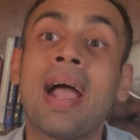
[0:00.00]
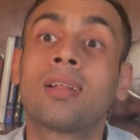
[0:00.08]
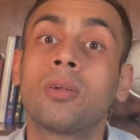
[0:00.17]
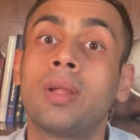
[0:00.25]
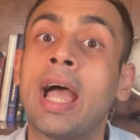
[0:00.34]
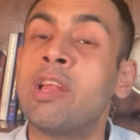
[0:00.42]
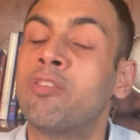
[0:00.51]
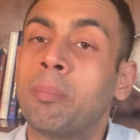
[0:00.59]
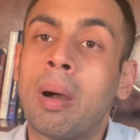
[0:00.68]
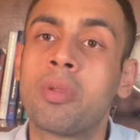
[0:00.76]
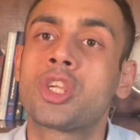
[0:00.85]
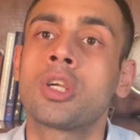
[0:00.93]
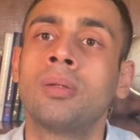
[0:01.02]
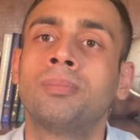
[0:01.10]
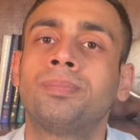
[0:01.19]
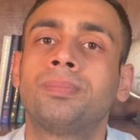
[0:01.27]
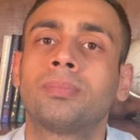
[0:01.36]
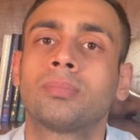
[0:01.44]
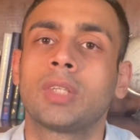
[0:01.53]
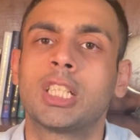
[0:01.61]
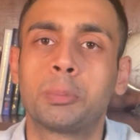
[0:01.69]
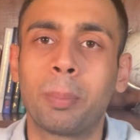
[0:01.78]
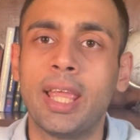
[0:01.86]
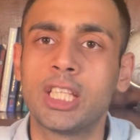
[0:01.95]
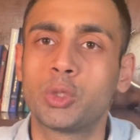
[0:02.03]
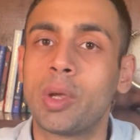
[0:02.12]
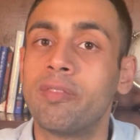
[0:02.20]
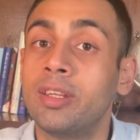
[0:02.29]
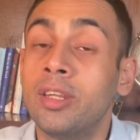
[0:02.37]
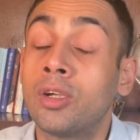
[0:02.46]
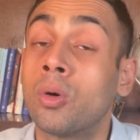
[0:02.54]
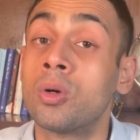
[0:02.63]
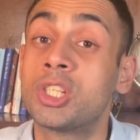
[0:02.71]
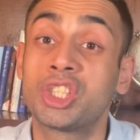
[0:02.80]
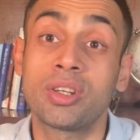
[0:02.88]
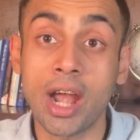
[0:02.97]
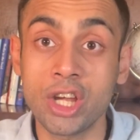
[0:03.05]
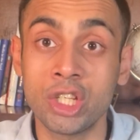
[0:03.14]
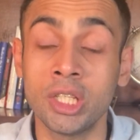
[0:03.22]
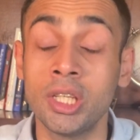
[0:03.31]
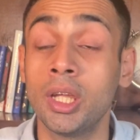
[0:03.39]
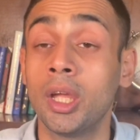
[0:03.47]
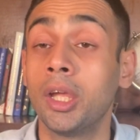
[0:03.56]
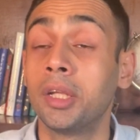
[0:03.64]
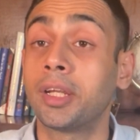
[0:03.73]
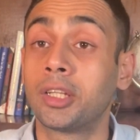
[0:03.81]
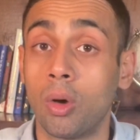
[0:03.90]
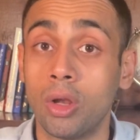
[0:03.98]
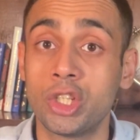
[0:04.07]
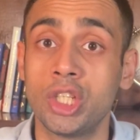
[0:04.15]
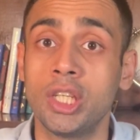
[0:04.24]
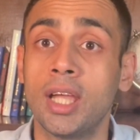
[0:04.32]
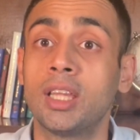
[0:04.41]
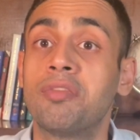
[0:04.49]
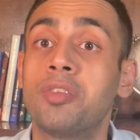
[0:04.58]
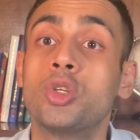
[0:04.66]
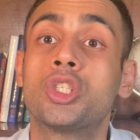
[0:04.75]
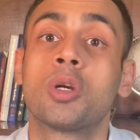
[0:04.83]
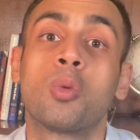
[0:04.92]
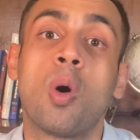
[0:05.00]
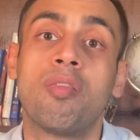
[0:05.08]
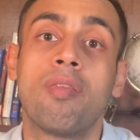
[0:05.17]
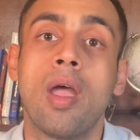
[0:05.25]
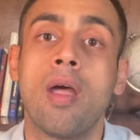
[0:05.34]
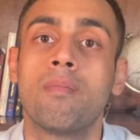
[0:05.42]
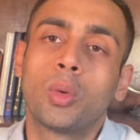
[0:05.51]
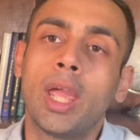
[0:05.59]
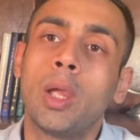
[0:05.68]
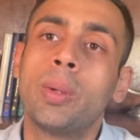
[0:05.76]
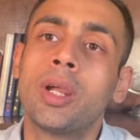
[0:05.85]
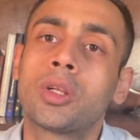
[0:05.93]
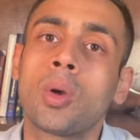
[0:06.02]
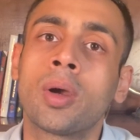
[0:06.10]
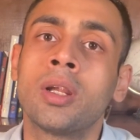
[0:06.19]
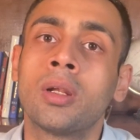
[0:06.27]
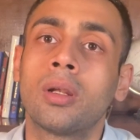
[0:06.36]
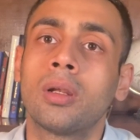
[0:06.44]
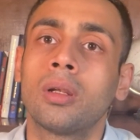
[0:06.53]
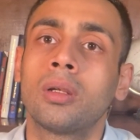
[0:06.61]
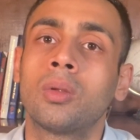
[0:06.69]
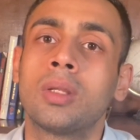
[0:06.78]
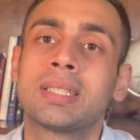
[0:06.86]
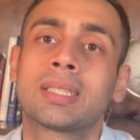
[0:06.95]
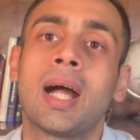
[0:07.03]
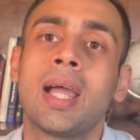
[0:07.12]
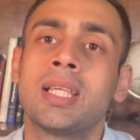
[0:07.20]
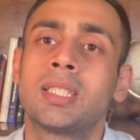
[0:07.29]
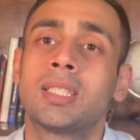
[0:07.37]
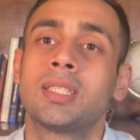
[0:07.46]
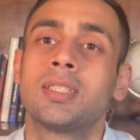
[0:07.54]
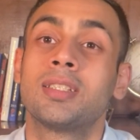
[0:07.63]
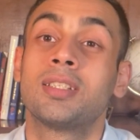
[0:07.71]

back to Diary for Publisher, a space where we decode strategy, technology, and the future of warfare. Today we are talking to the skies,